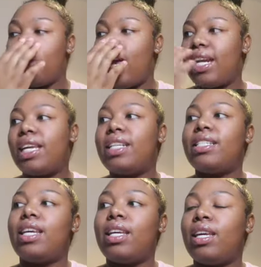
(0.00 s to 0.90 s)
You had to get a
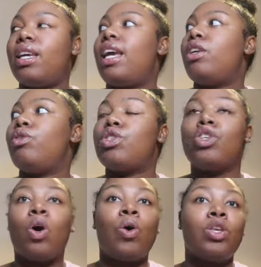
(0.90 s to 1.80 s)
ticket and you just
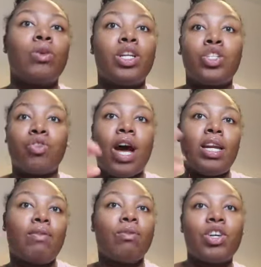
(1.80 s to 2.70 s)
go and you get to try
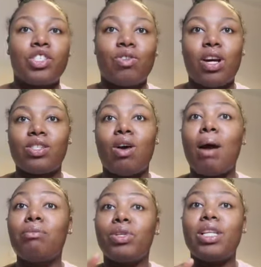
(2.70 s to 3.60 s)
different restaurants. So
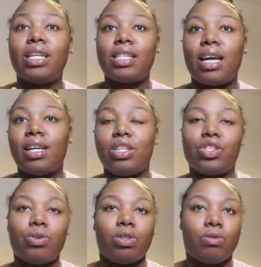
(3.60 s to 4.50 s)
I'm really excited to
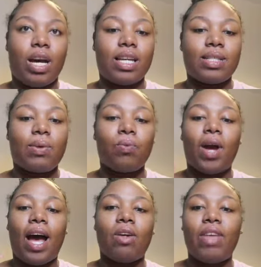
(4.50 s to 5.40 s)
show you guys
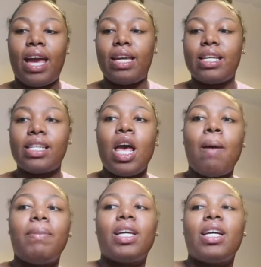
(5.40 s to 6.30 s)
how that is,
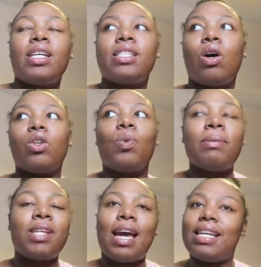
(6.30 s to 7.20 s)
because on the
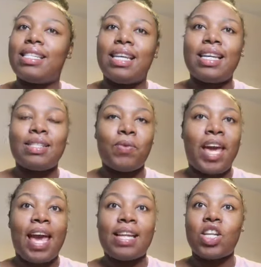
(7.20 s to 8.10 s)
website it says it
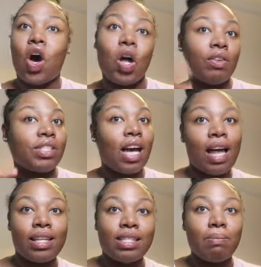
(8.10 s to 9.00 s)
has all of
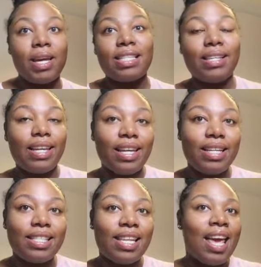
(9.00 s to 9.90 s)
Scotland's best
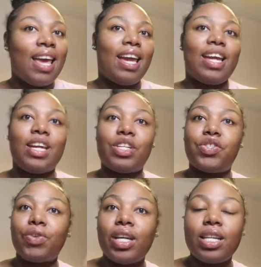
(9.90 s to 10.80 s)
eats and
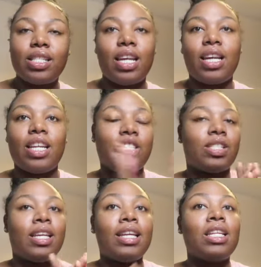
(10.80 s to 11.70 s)
drinks, and
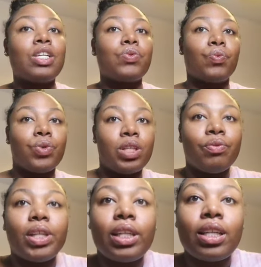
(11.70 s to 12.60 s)
it looks really,
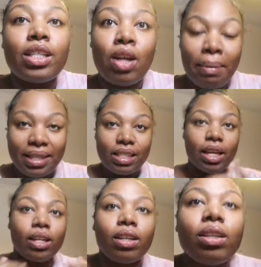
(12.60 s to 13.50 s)
really good. So I'm
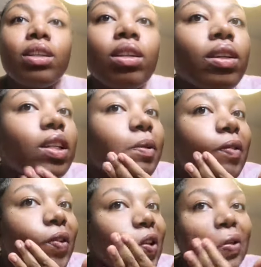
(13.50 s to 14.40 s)
excited. Here's my
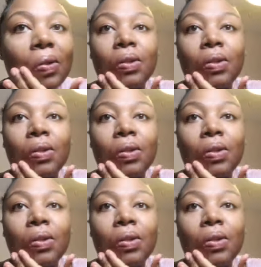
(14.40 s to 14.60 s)
face.